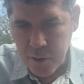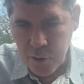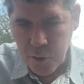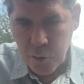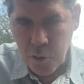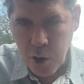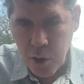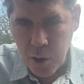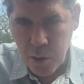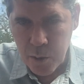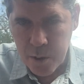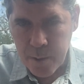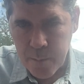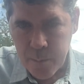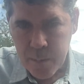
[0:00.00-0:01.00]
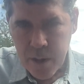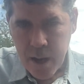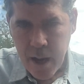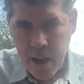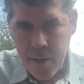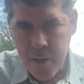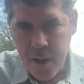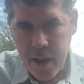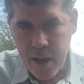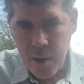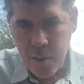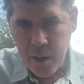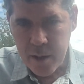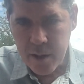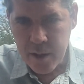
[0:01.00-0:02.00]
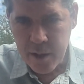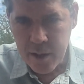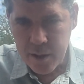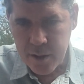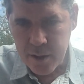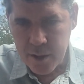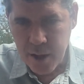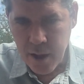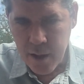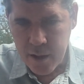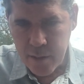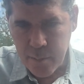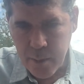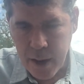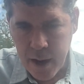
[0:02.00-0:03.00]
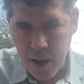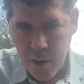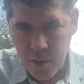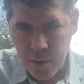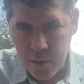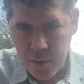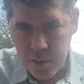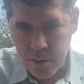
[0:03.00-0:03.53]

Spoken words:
The Road. And then I want you to talk about